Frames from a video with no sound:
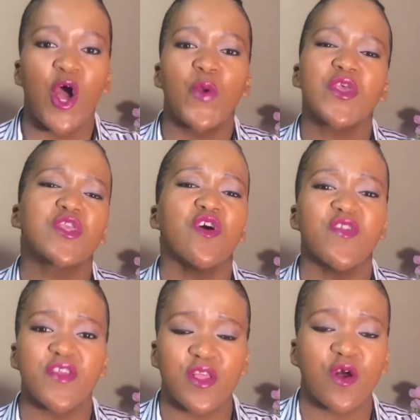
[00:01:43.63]
We saw
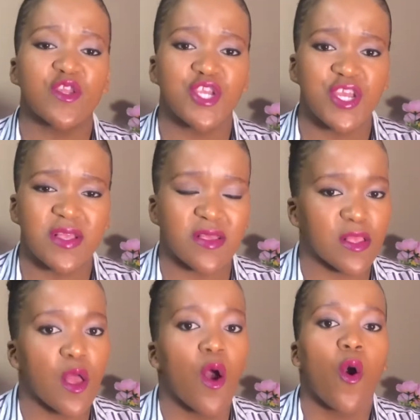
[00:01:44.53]
this on Jesus.
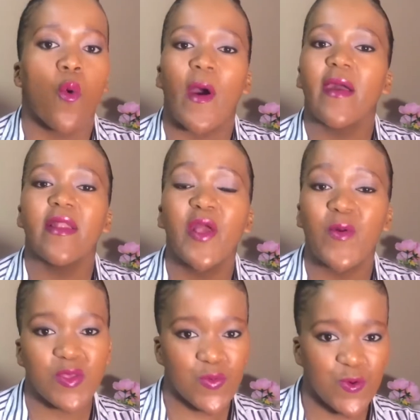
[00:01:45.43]
While he
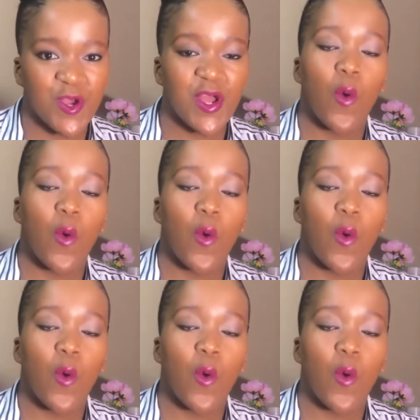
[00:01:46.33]
was work,